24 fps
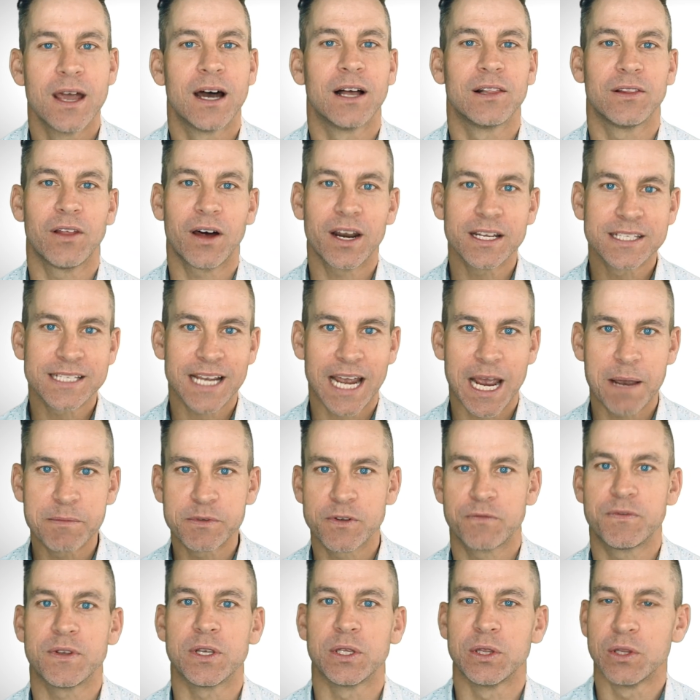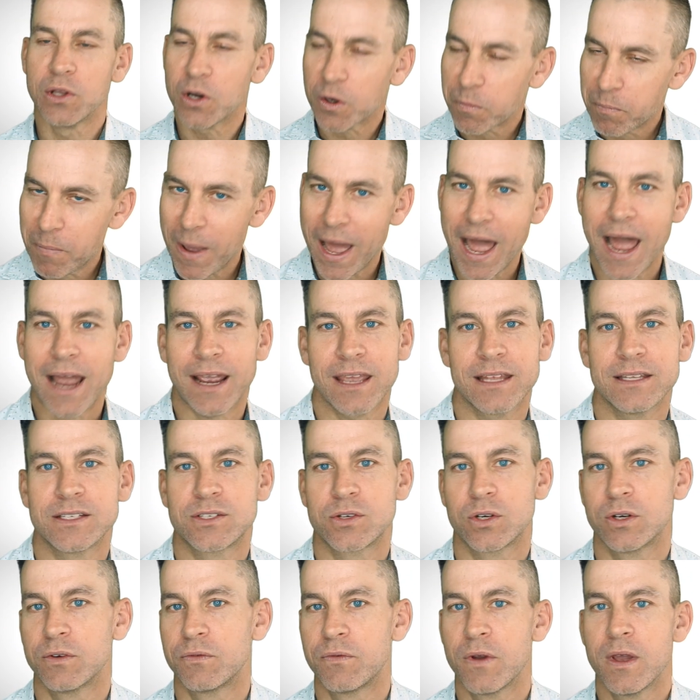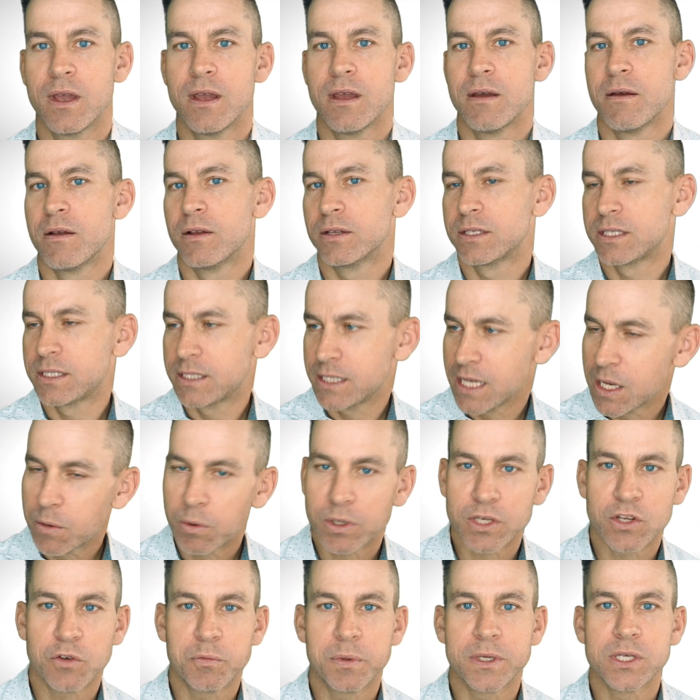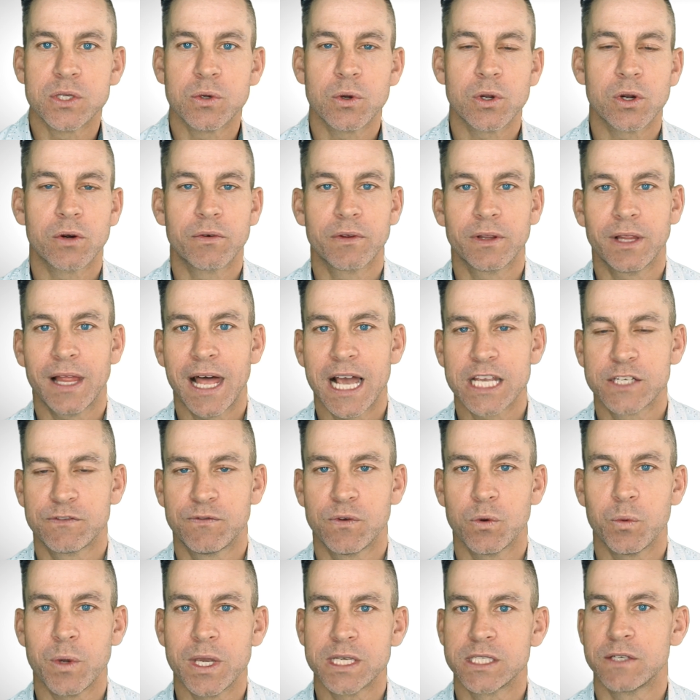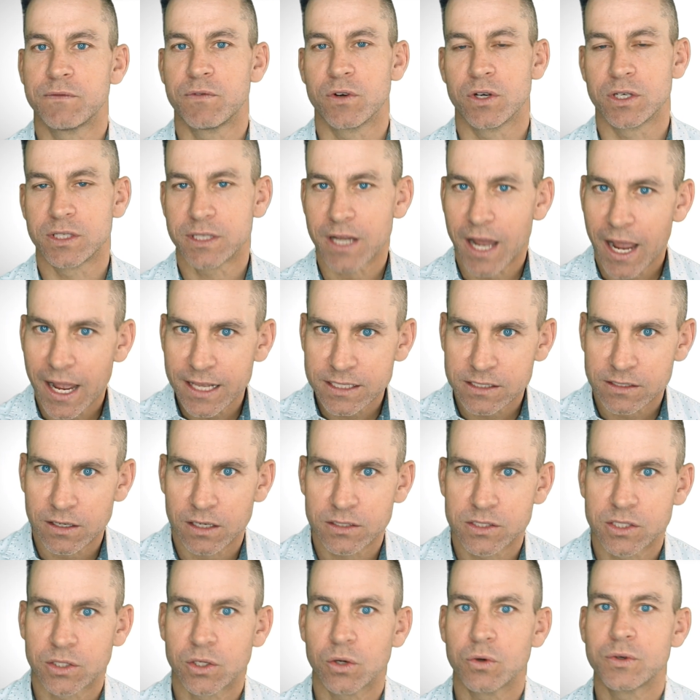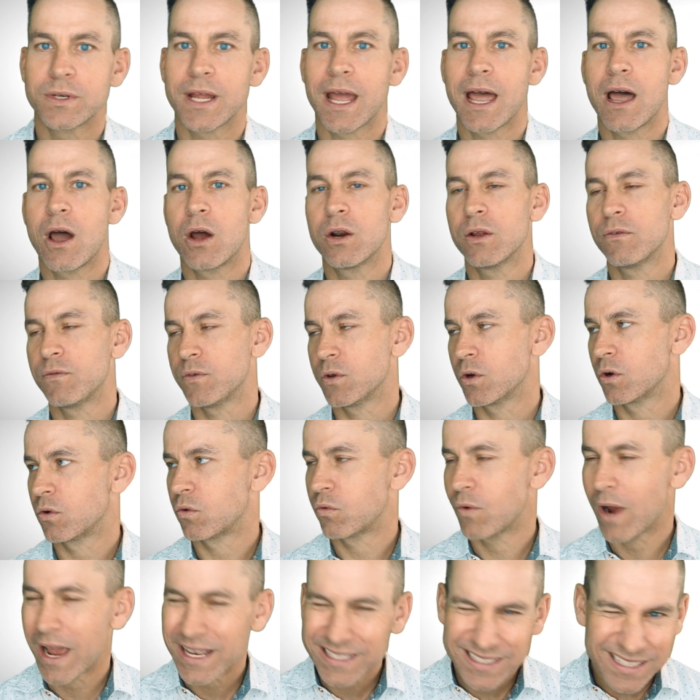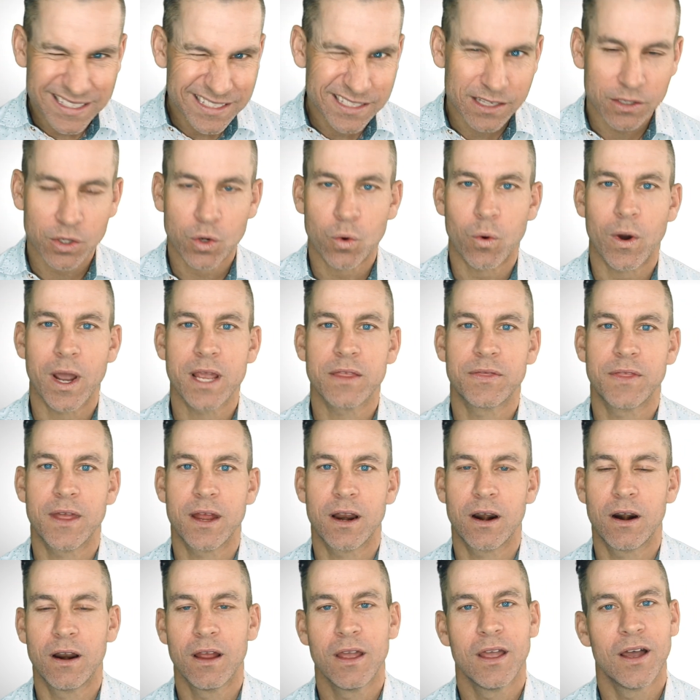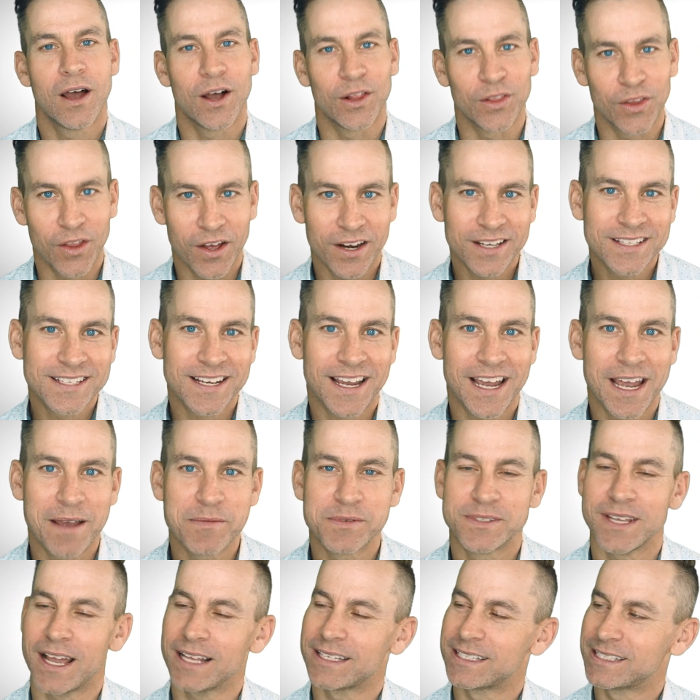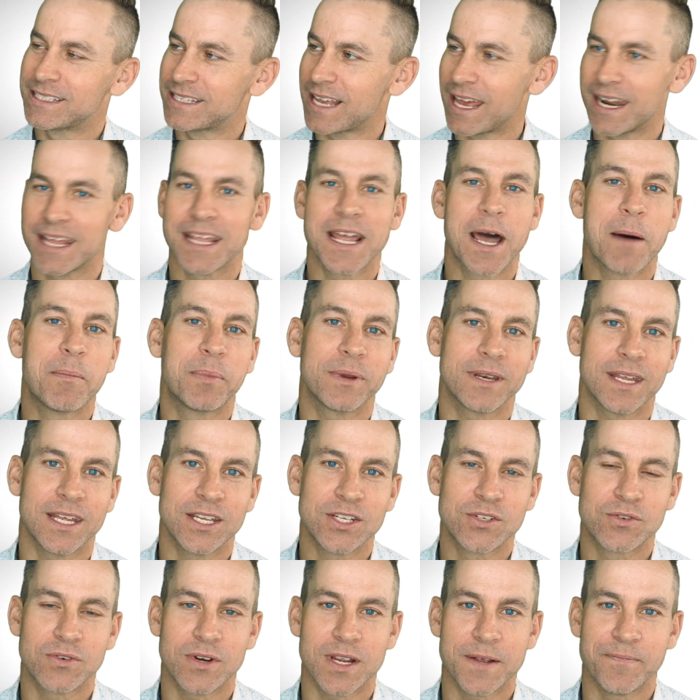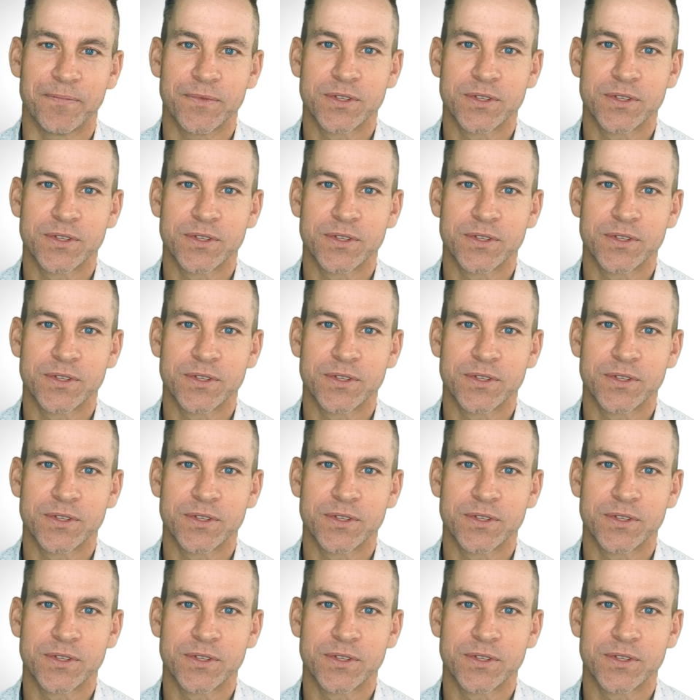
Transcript: A lot of times, if you look back and sort of see what you've been doing over the last few weeks, if your diet starts to go down, if your rest isn't quite there, a lot of times that's setting up an injury.